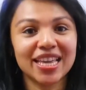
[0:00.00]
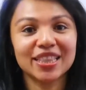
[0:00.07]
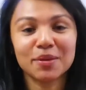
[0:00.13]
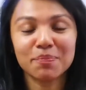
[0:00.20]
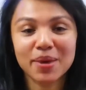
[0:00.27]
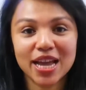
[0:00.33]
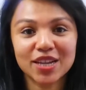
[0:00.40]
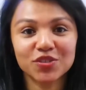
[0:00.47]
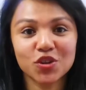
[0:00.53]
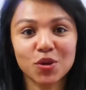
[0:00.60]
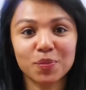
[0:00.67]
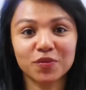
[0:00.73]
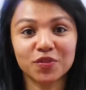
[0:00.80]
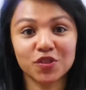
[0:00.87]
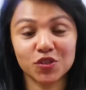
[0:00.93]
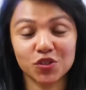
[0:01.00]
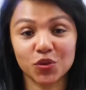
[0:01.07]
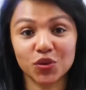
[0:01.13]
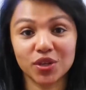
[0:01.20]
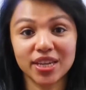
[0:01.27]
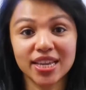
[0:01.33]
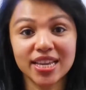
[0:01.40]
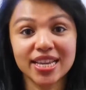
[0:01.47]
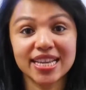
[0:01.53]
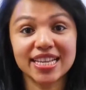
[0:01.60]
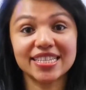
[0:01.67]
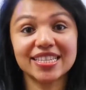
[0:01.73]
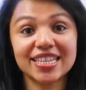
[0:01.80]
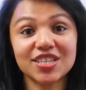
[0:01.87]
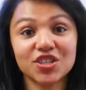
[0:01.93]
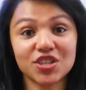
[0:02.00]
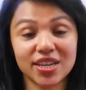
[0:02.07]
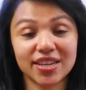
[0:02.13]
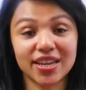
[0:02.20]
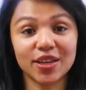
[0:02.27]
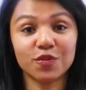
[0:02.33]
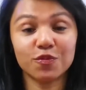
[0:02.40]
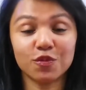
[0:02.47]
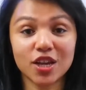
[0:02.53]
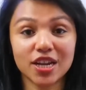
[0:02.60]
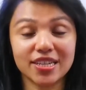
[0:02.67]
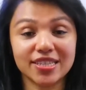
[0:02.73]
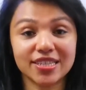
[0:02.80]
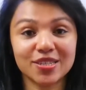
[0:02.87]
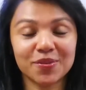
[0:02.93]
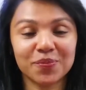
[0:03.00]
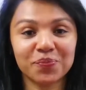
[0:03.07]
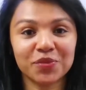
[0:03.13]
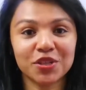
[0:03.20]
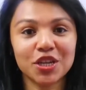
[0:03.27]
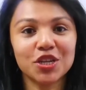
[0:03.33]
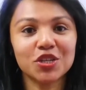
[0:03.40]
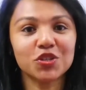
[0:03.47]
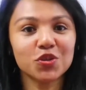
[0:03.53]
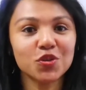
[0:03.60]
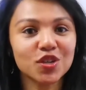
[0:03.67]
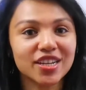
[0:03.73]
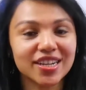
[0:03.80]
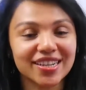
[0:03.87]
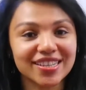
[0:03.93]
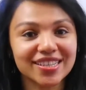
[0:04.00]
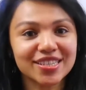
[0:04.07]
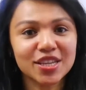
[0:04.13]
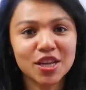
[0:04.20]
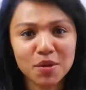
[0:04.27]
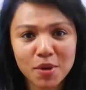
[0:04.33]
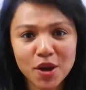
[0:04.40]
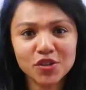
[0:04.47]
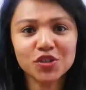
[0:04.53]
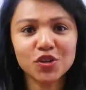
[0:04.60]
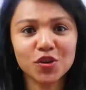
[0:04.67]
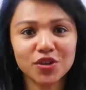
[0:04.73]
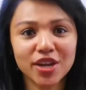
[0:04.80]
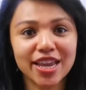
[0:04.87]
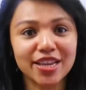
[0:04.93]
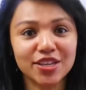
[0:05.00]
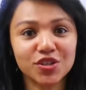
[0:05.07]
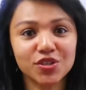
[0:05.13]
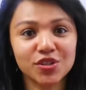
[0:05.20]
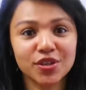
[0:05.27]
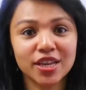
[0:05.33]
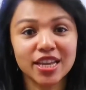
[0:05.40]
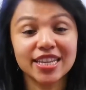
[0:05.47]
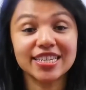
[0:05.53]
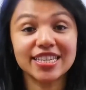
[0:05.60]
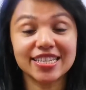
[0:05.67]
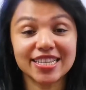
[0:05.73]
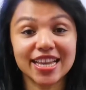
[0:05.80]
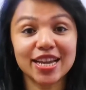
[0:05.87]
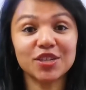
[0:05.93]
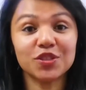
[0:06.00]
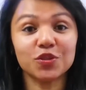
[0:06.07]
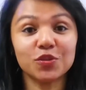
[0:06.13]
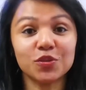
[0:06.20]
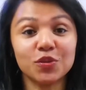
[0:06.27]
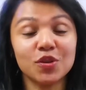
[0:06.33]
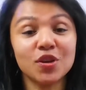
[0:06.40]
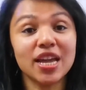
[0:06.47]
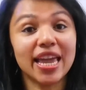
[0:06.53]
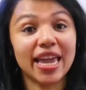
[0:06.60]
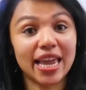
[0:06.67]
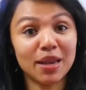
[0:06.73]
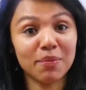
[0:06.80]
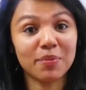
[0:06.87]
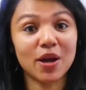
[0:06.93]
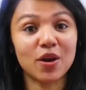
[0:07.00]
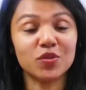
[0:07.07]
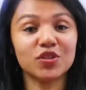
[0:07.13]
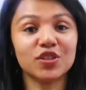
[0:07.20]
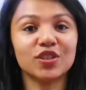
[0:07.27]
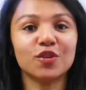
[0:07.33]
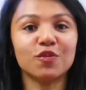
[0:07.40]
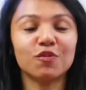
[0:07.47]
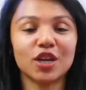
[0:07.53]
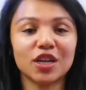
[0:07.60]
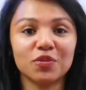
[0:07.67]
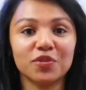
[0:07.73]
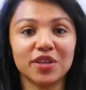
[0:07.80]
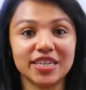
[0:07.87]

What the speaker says: The backdrop of the story is the Chennai floods. Two girls about your age decide to help out the flood